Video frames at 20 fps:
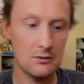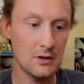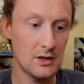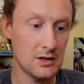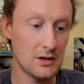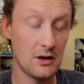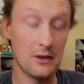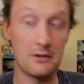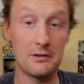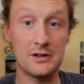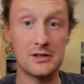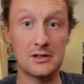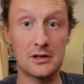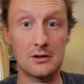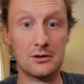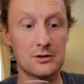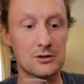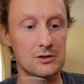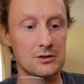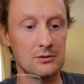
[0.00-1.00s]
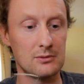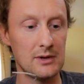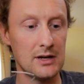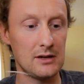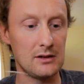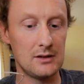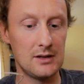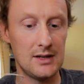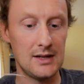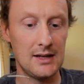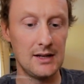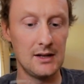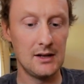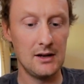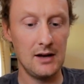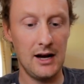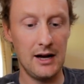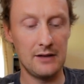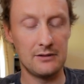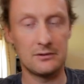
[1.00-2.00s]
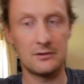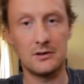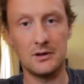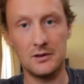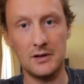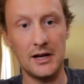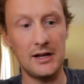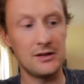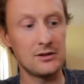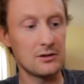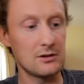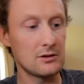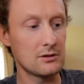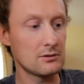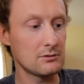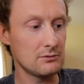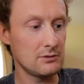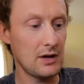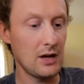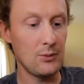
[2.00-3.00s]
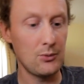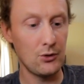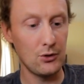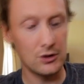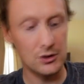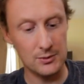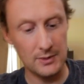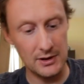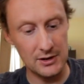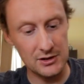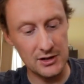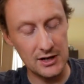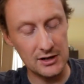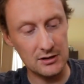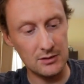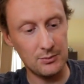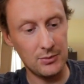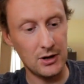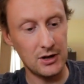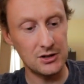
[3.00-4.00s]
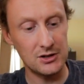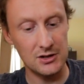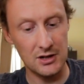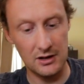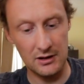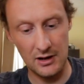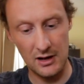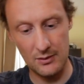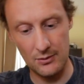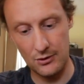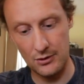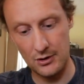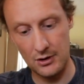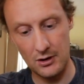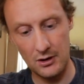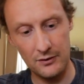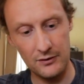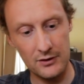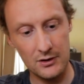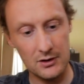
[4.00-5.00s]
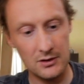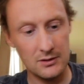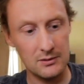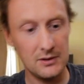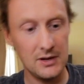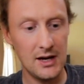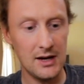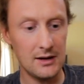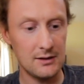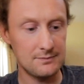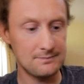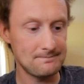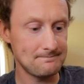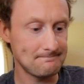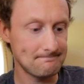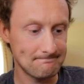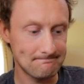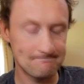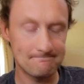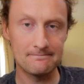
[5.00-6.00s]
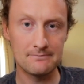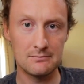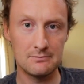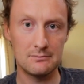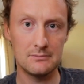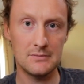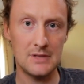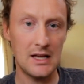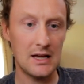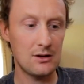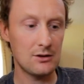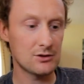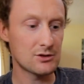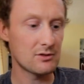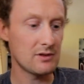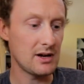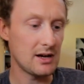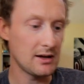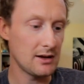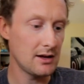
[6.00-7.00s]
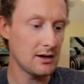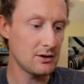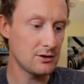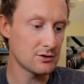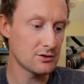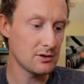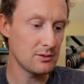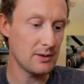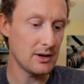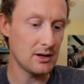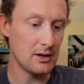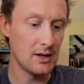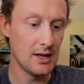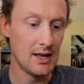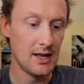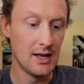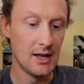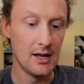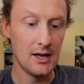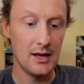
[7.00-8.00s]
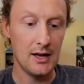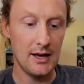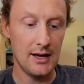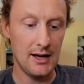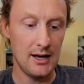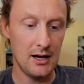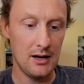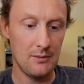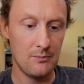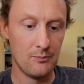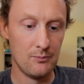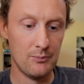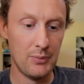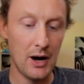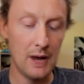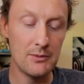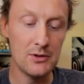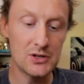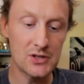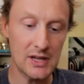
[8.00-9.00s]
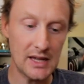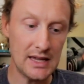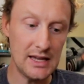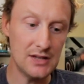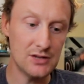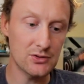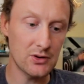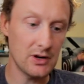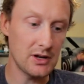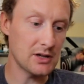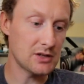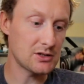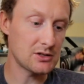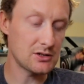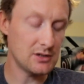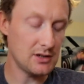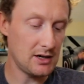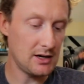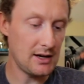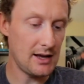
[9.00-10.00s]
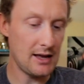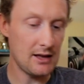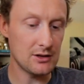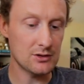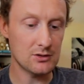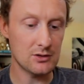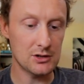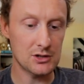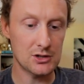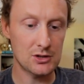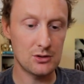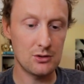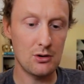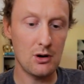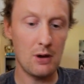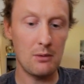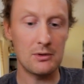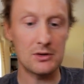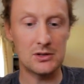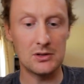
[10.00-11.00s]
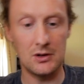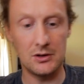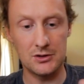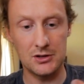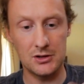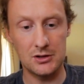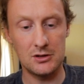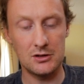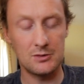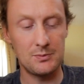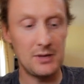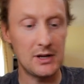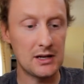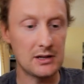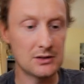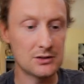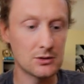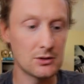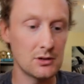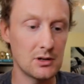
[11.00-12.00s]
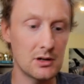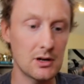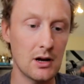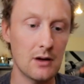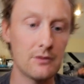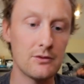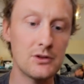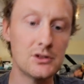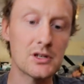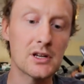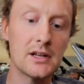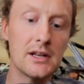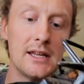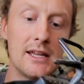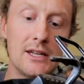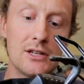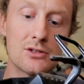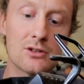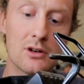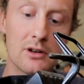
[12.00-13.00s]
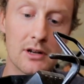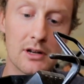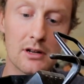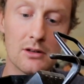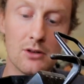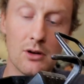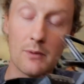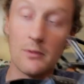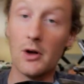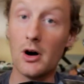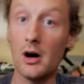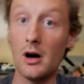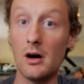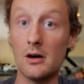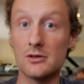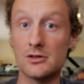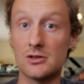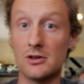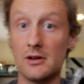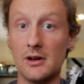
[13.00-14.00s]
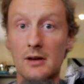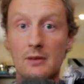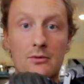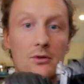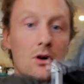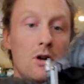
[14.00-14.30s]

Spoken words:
another reason it goes so well, and the lighter LiPo as well as the extra punch that a LiPo can offer. Yeah, it goes great, it goes really well. But I'm using E-tronics electronics throughout. It's not just the speed controller. I'm using an E-tronic, no I'm not, sorry I'm